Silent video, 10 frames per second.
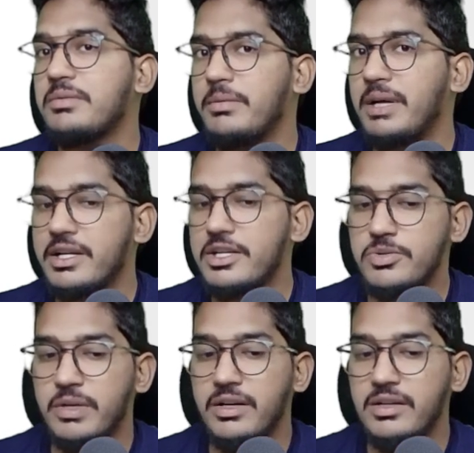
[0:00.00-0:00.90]
from the
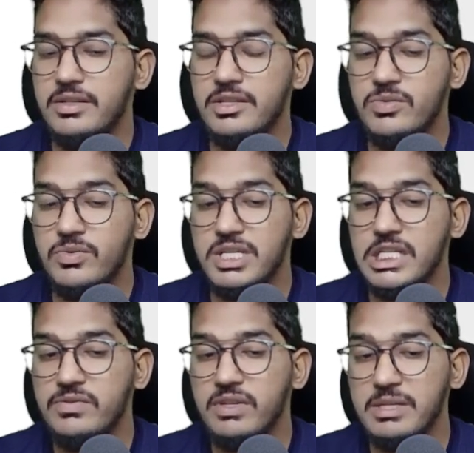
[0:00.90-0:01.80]
management. See, this question
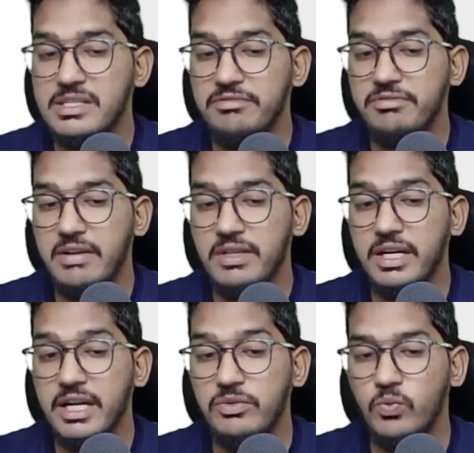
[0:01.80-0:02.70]
is from SA
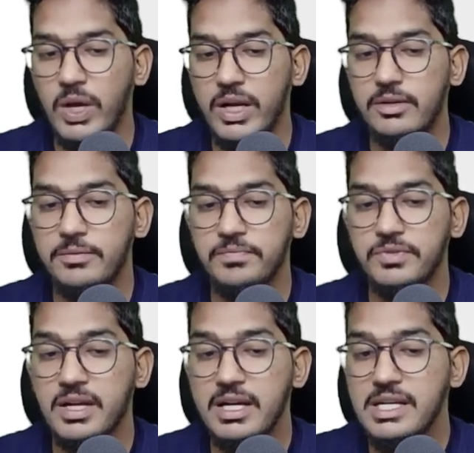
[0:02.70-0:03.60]
501.
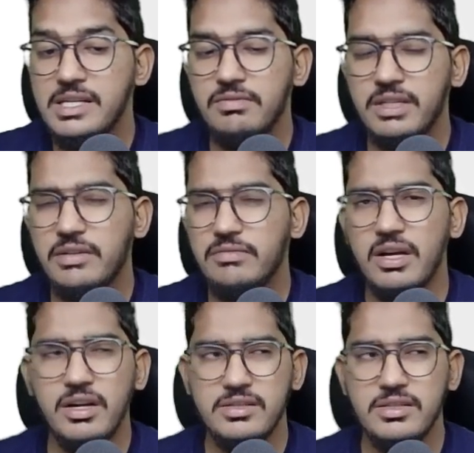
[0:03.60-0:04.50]
See, when
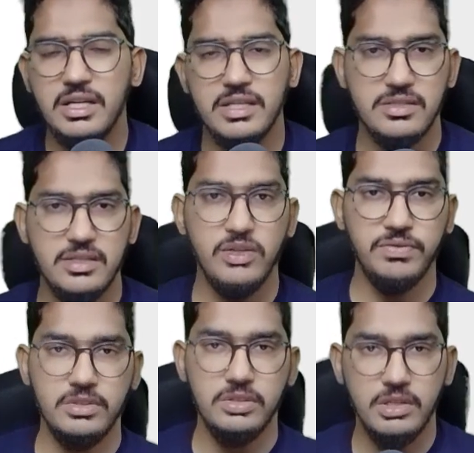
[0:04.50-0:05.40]
inventory is in the custody
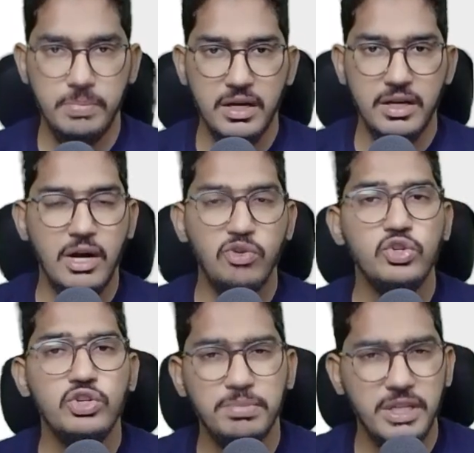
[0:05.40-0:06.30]
of a third party, how
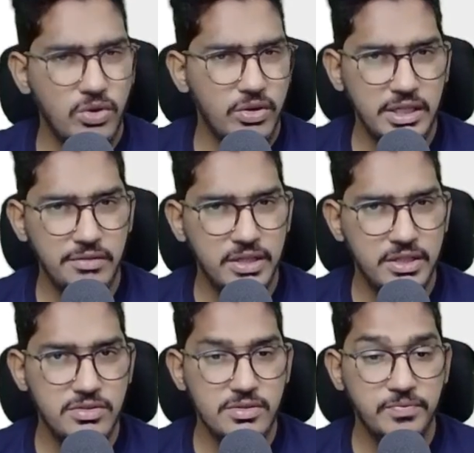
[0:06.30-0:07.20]
do you obtain audit
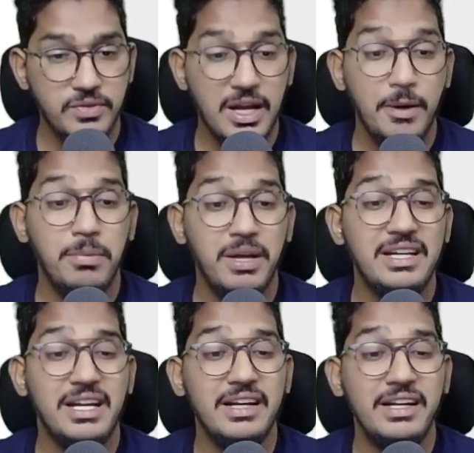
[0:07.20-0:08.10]
evidence? By
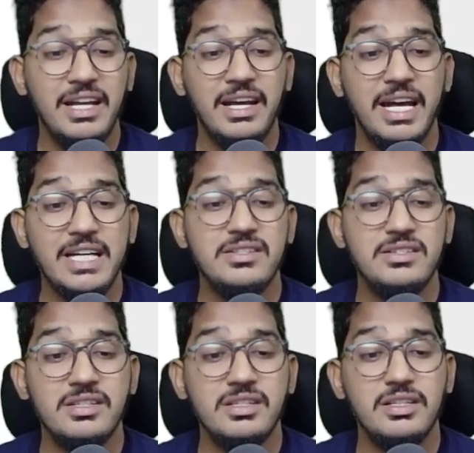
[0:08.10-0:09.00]
getting
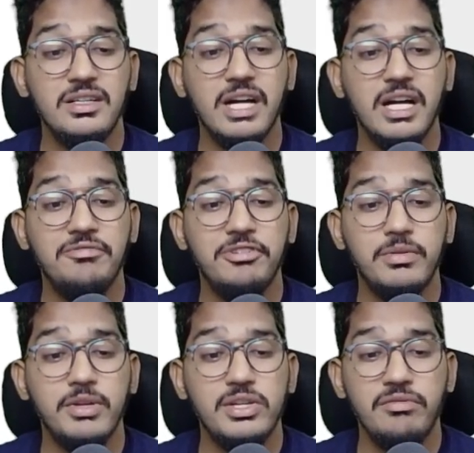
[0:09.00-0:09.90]
external
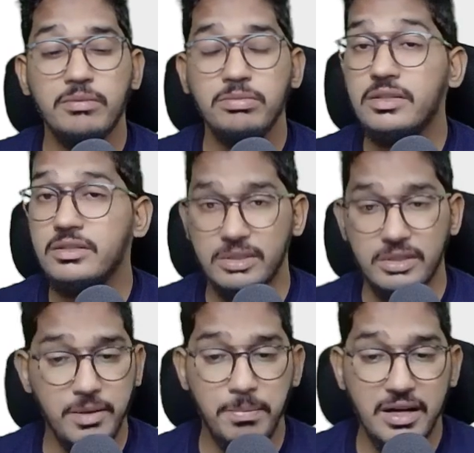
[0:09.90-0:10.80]
confirmation from that
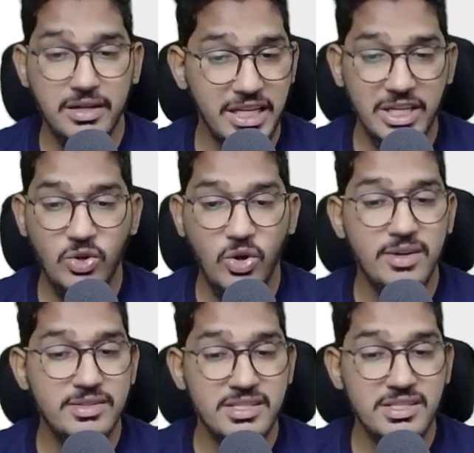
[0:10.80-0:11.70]
third party,
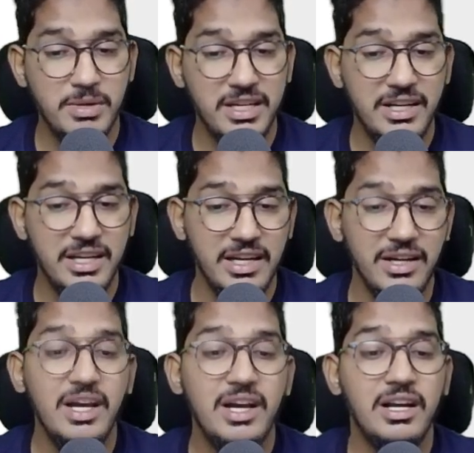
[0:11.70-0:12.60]
not just by
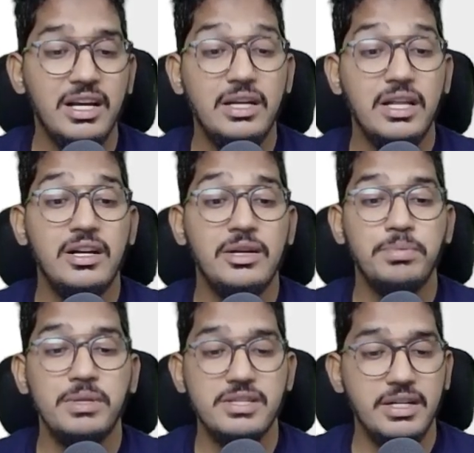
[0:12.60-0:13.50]
getting written
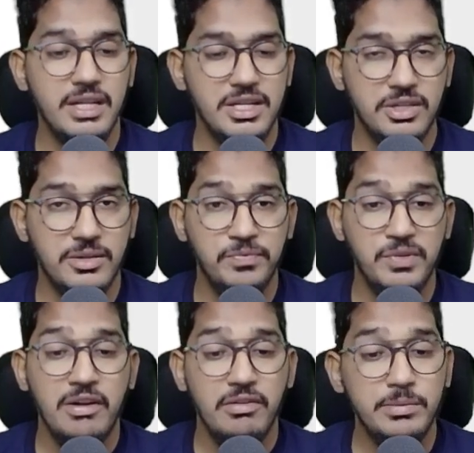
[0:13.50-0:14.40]
representation.
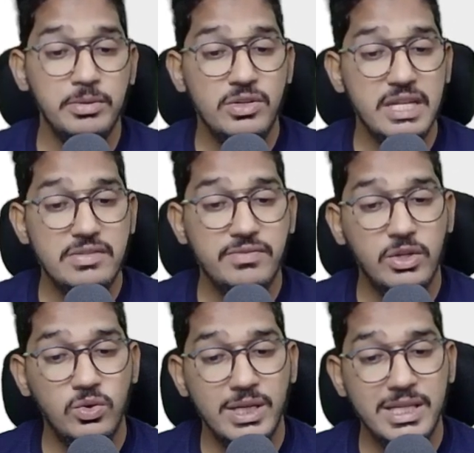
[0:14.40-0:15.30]
Why? Because as we
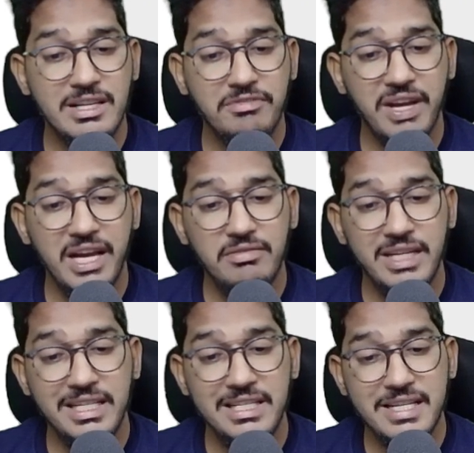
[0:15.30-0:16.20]
know, SA
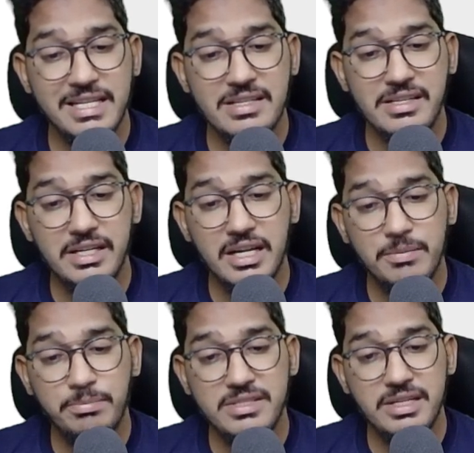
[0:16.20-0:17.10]
580 says written
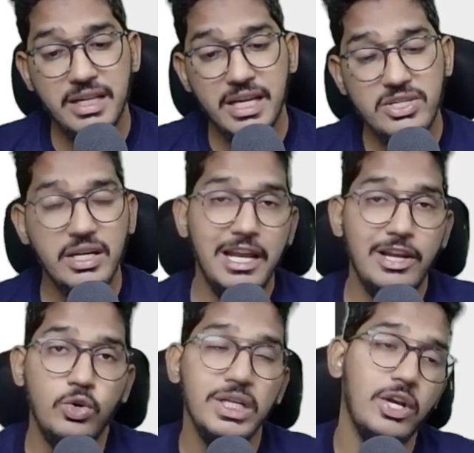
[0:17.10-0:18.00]
representation
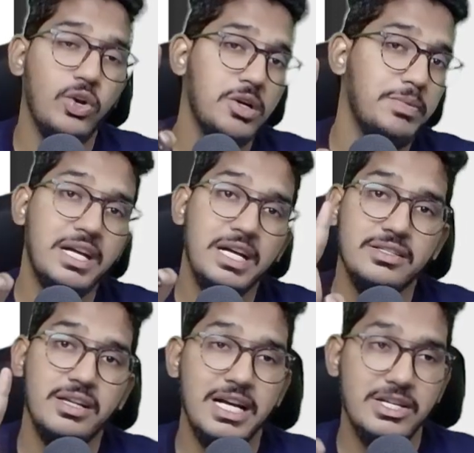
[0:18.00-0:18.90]
alone cannot be
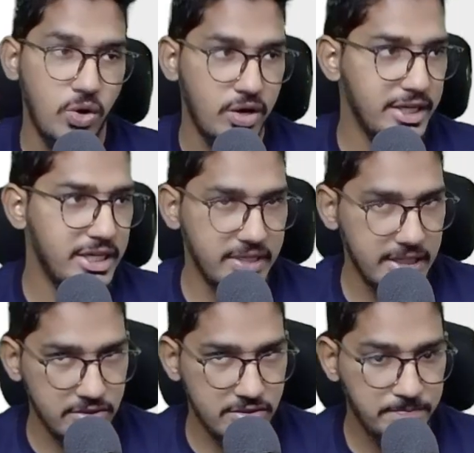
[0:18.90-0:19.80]
considered as audit
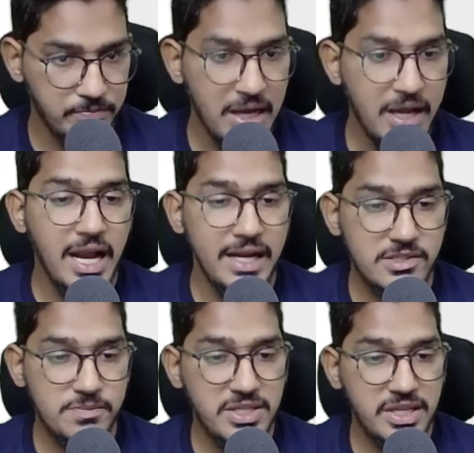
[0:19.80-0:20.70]
evidence. And
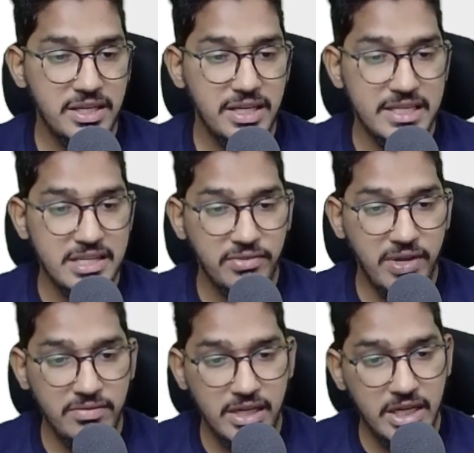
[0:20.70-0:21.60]
especially SA
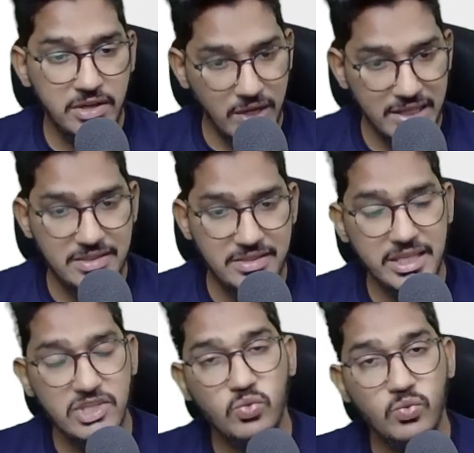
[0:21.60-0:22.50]
501
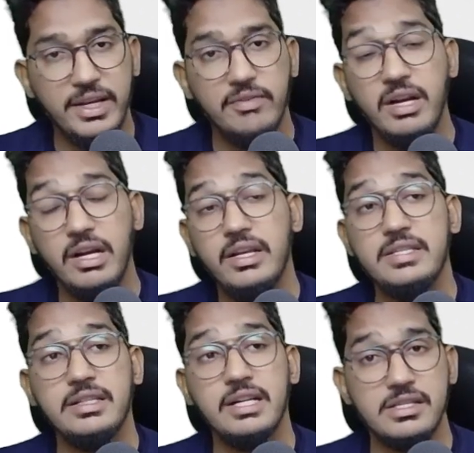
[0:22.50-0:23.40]
says when inventory
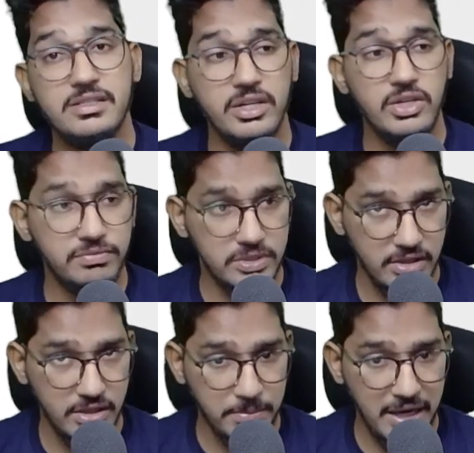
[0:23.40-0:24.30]
is in the custody of
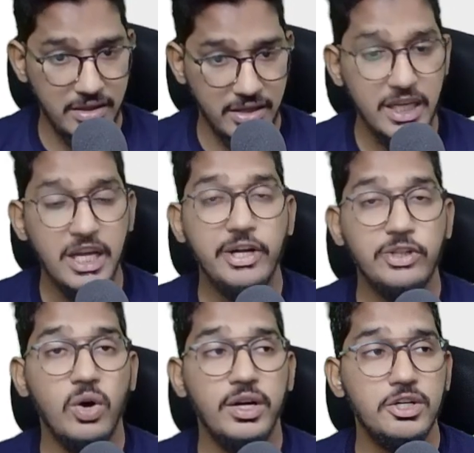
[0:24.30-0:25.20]
third party,
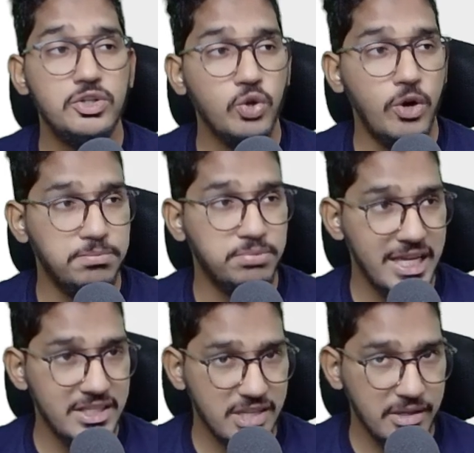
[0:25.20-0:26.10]
the auditor should
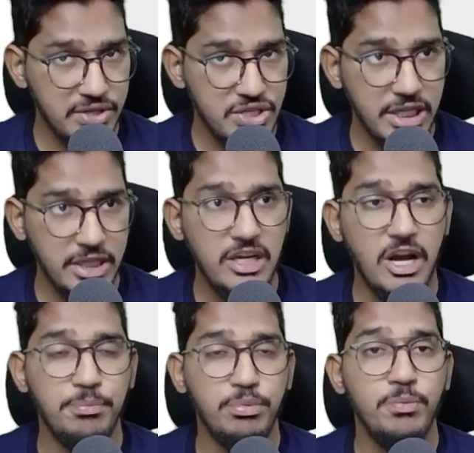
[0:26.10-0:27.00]
obtain sufficient and
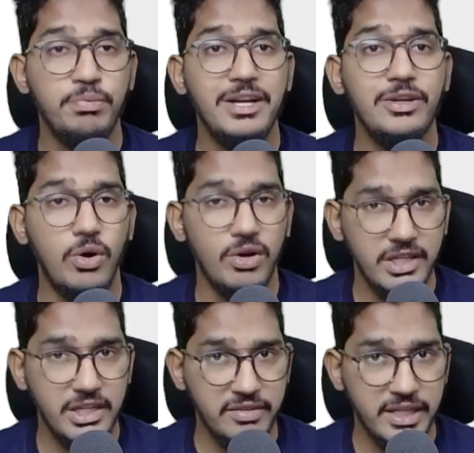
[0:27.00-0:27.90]
appropriate
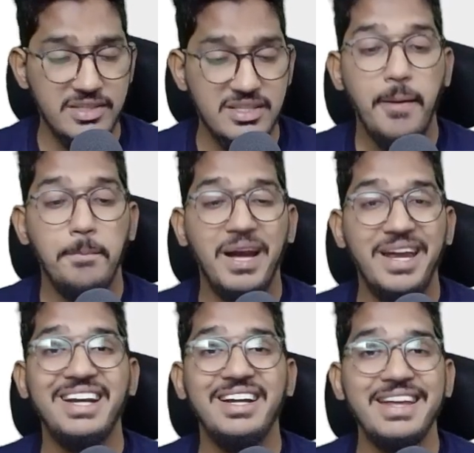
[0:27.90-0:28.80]
audit evidence
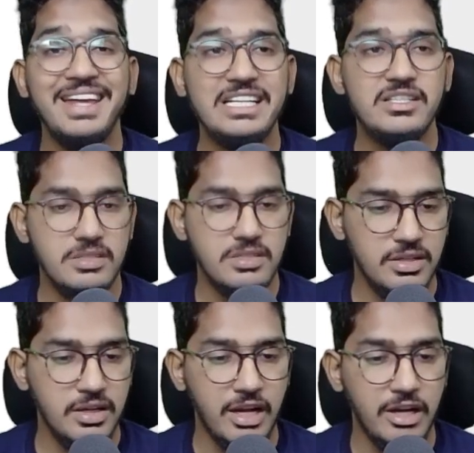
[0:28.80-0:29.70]
by getting
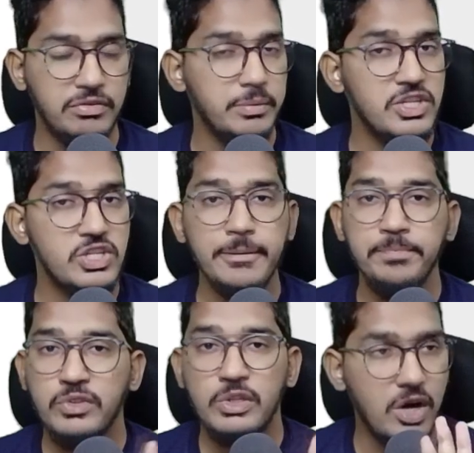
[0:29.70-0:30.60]
external
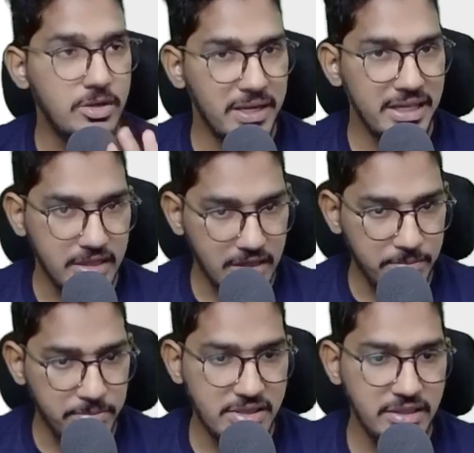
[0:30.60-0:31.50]
confirmation, not by written
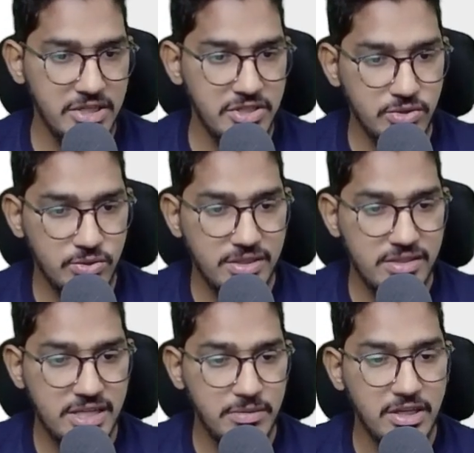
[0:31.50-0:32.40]
representation. So
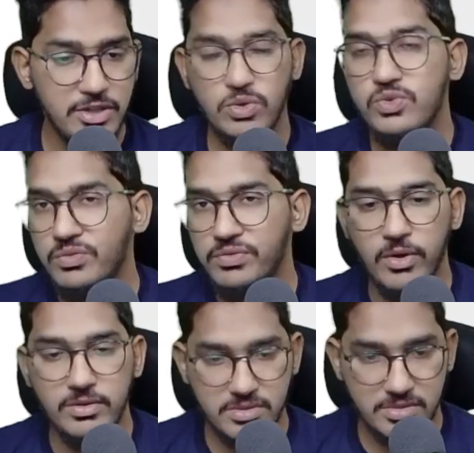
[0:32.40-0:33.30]
this statement is also
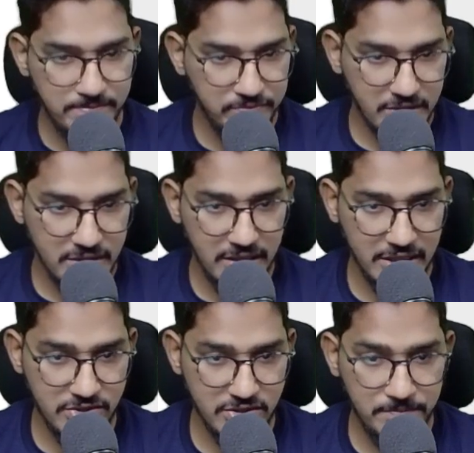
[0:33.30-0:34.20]
false.
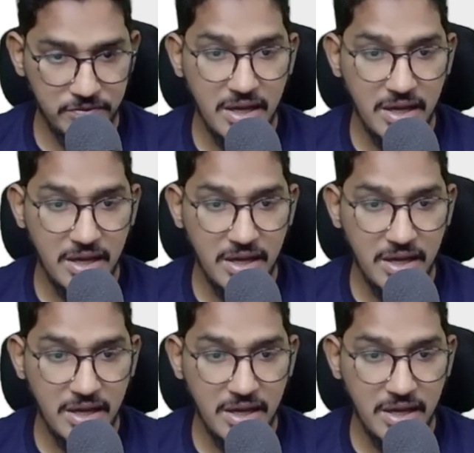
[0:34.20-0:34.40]
Next.